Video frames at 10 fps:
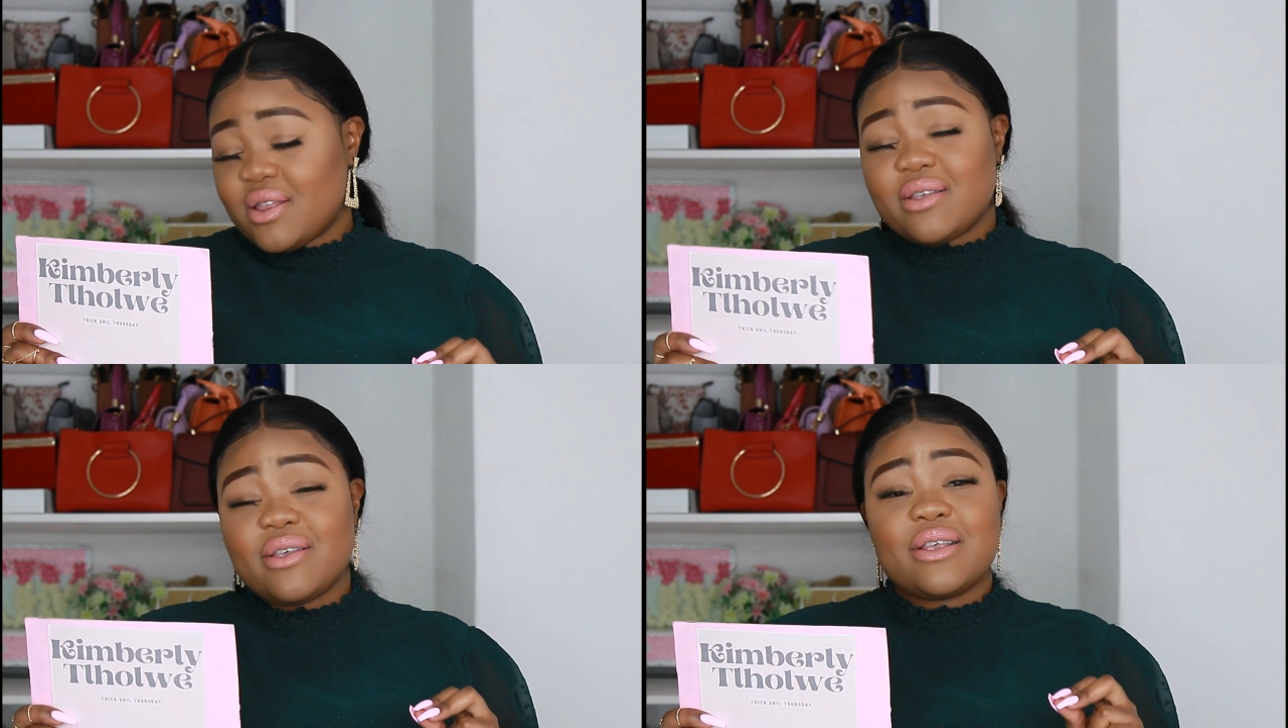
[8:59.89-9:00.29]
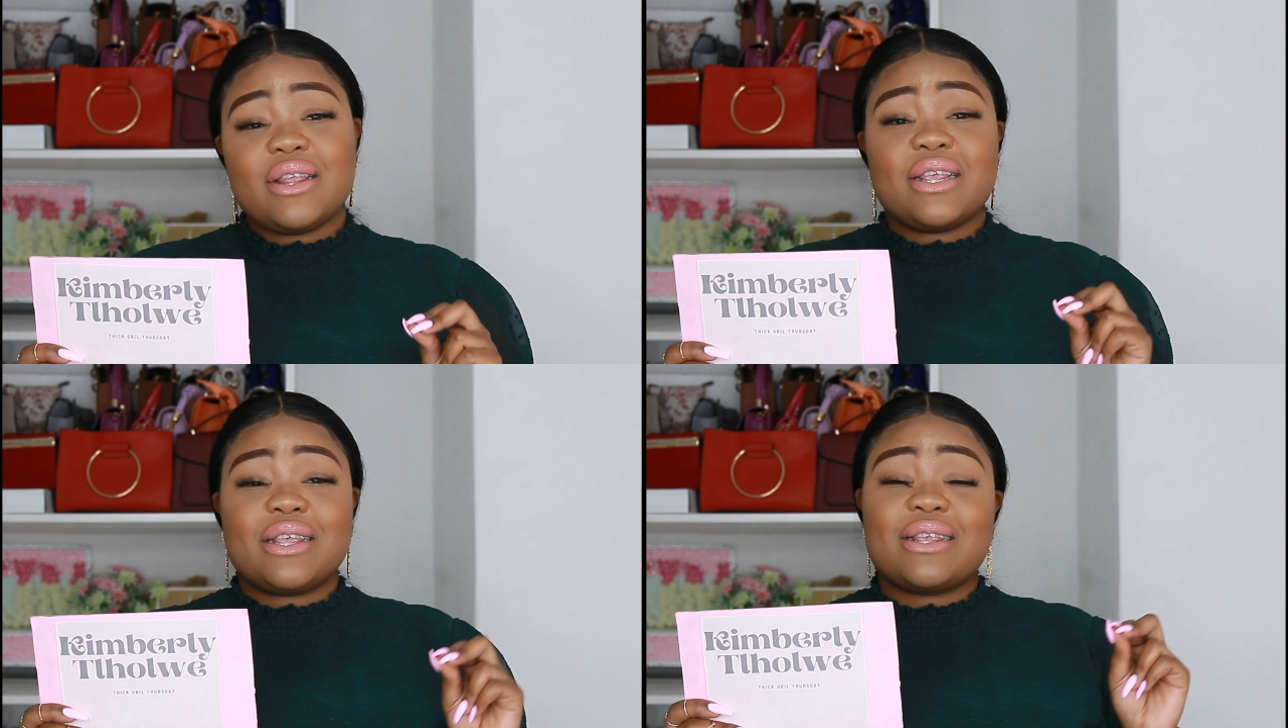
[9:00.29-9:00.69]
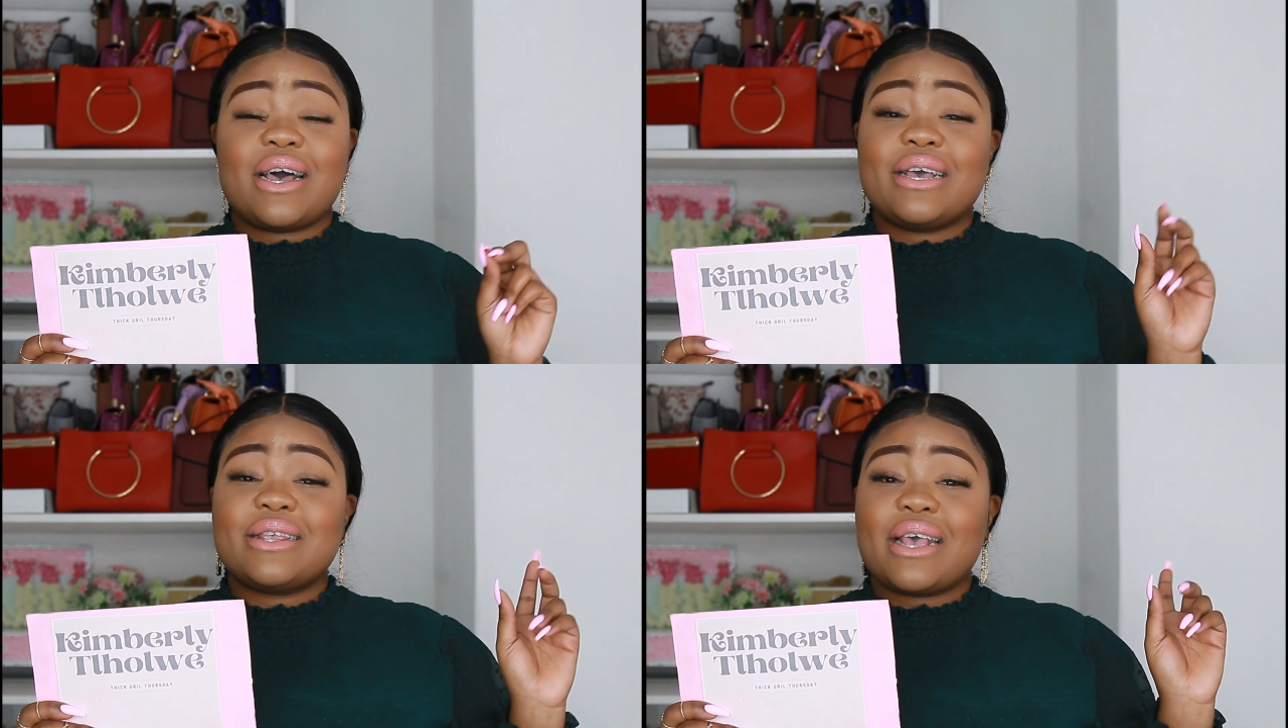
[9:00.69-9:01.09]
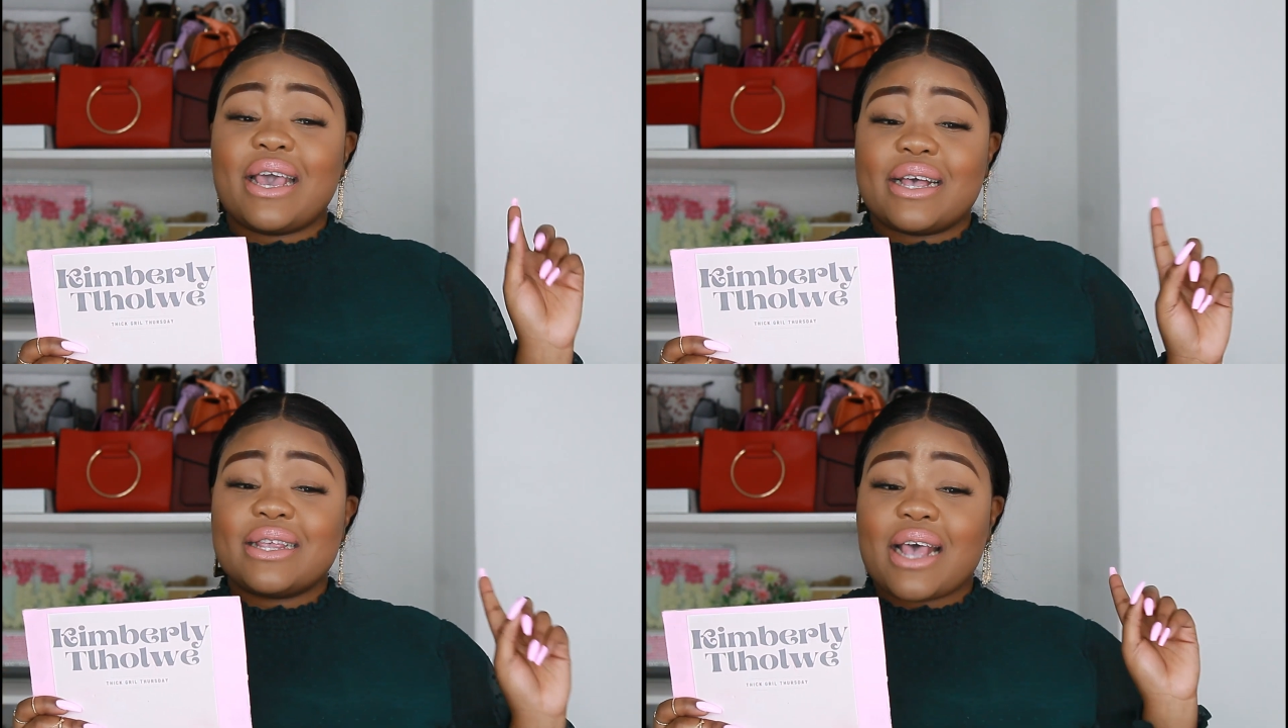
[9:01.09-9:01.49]
This is in the size
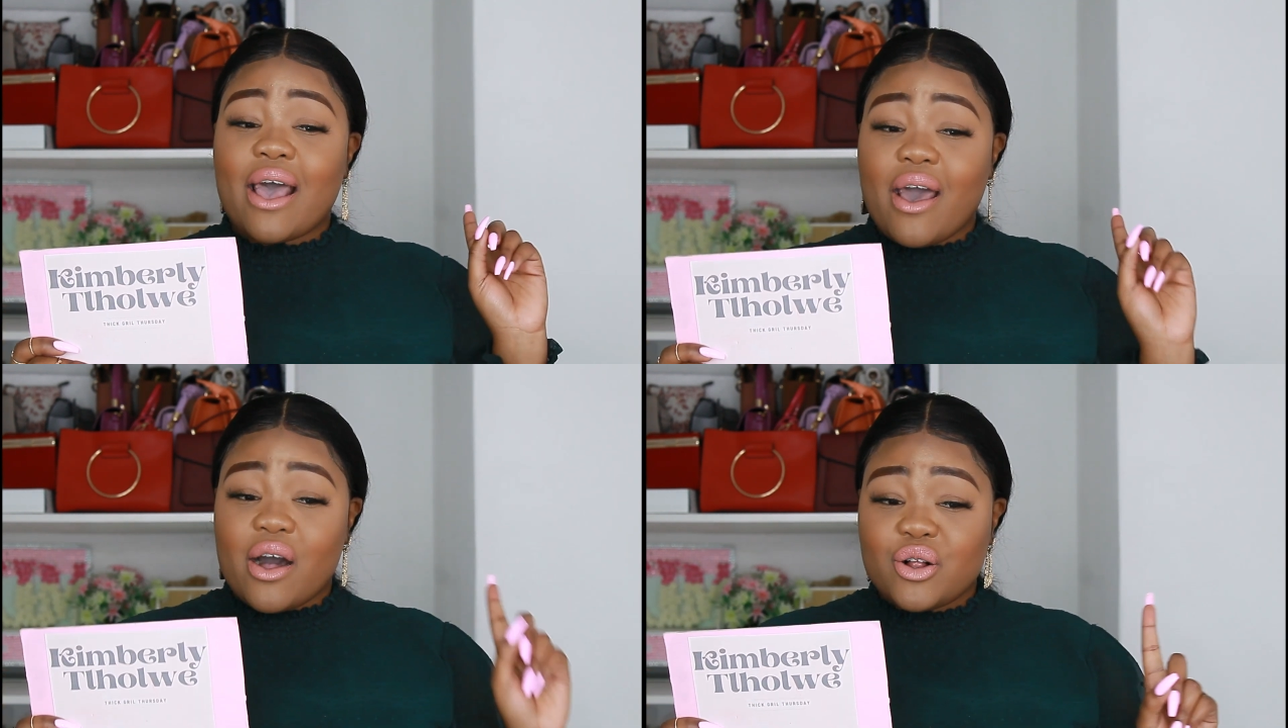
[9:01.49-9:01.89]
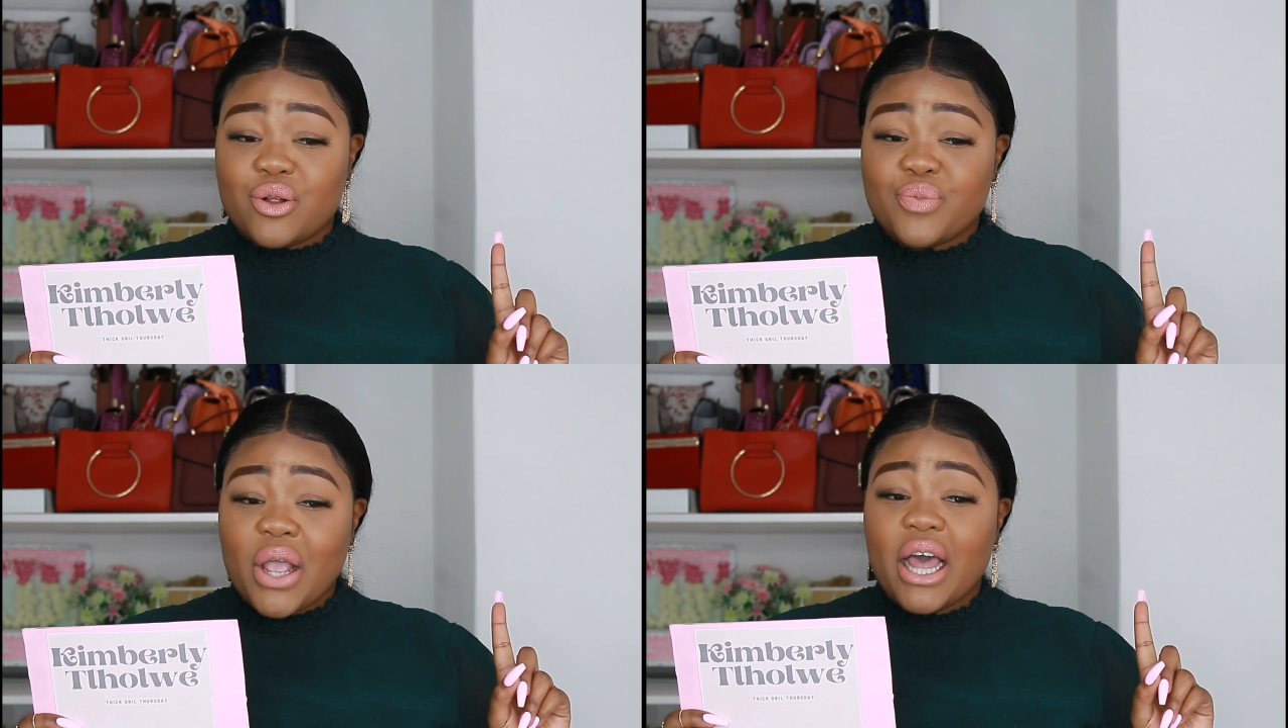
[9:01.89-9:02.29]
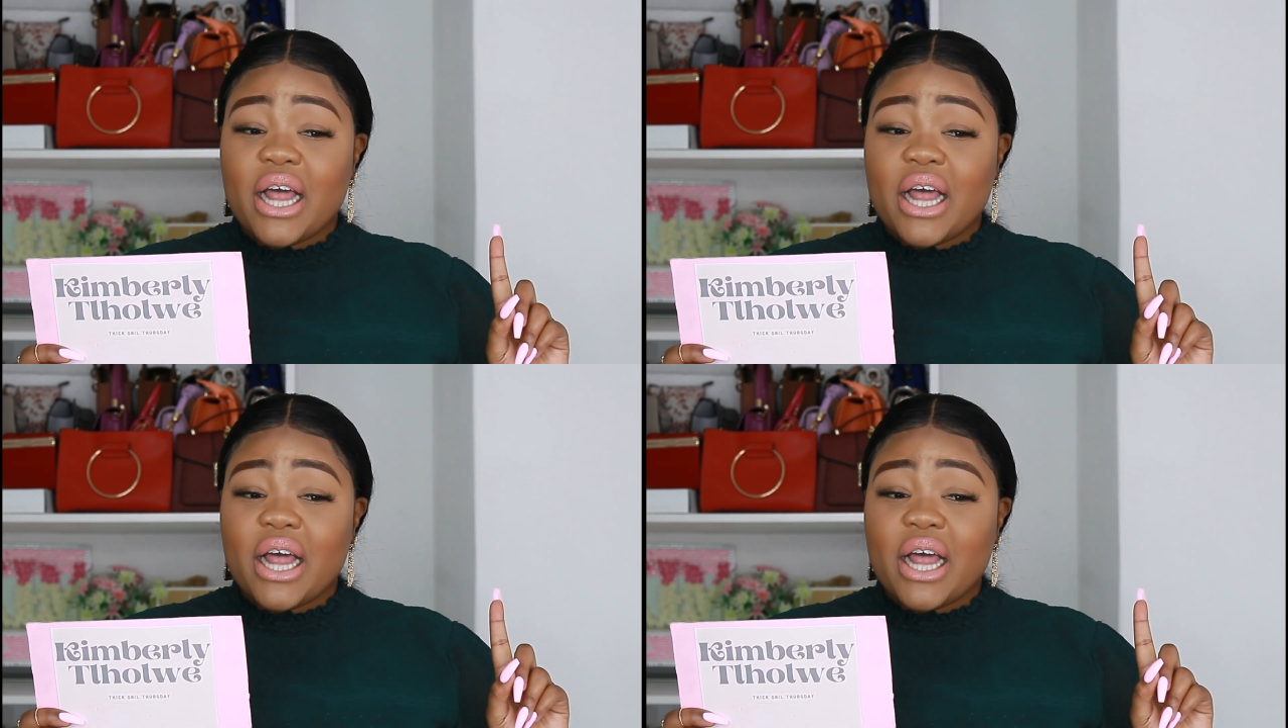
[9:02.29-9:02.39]
XL.